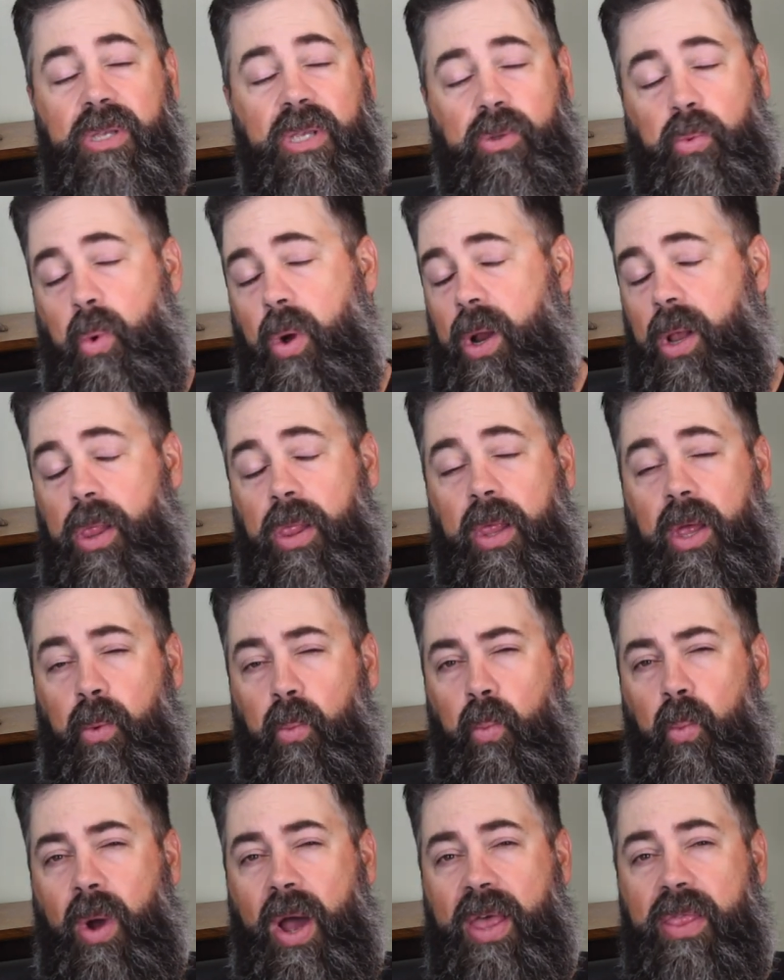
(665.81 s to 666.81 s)
That's why,
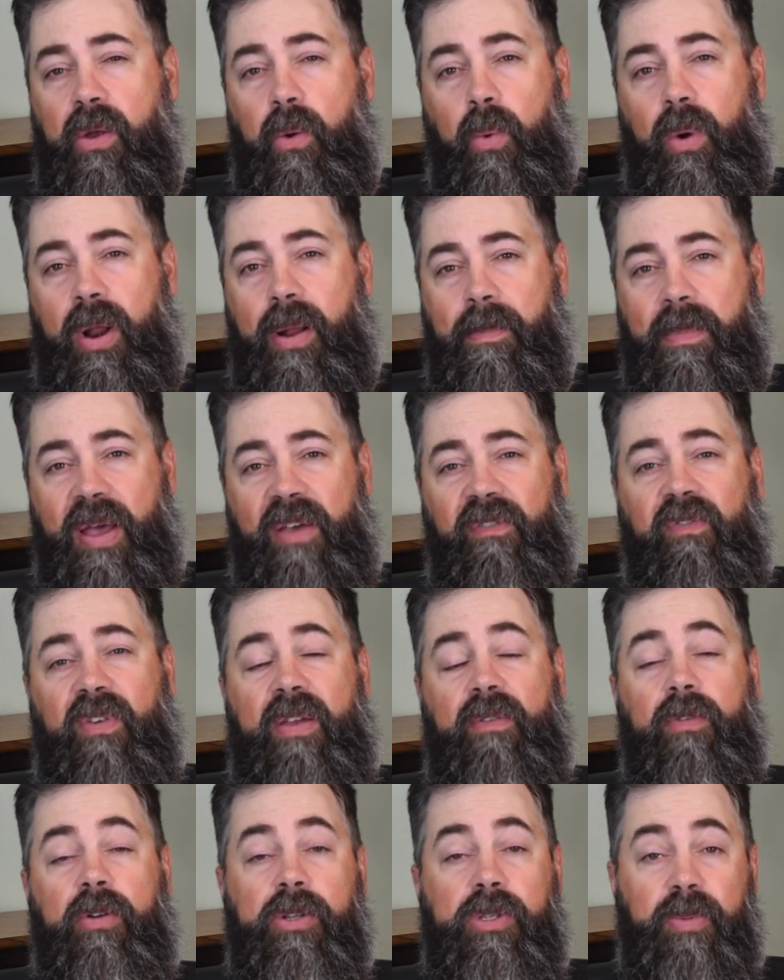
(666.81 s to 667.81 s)
that, why they're one of my
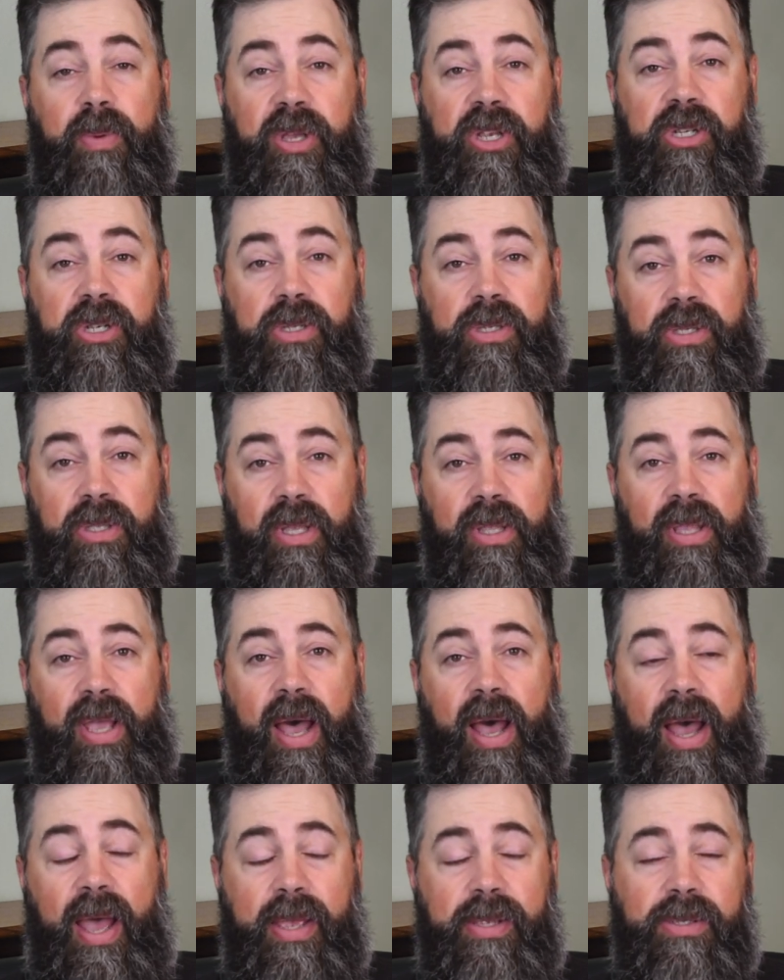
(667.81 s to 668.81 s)
favorite species to
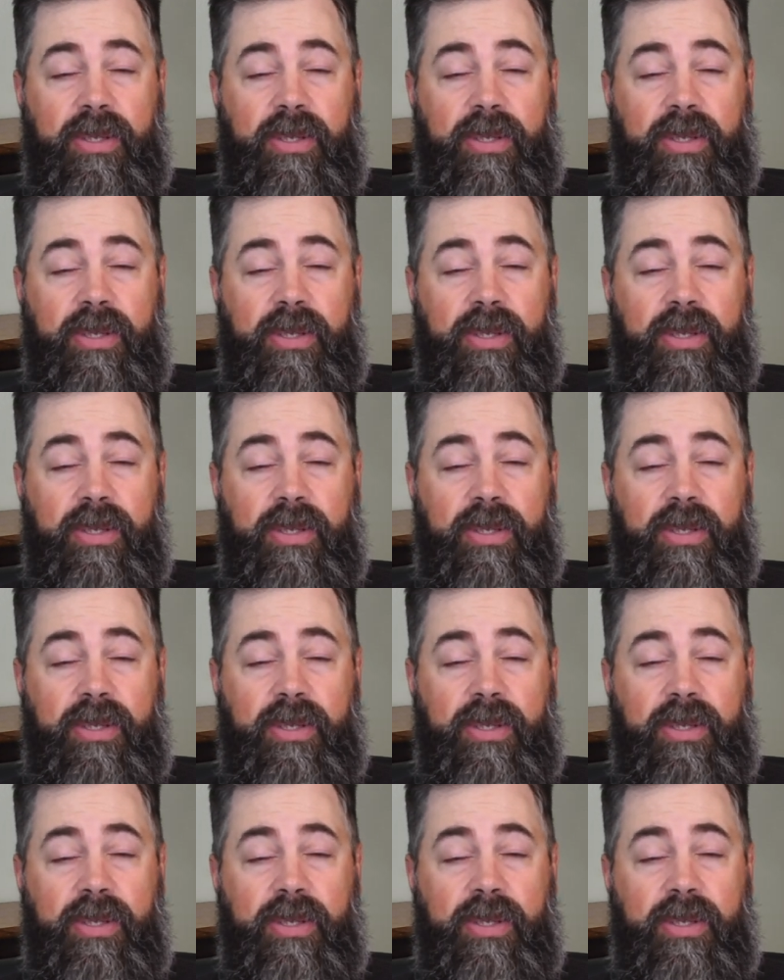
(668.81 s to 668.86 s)
tie.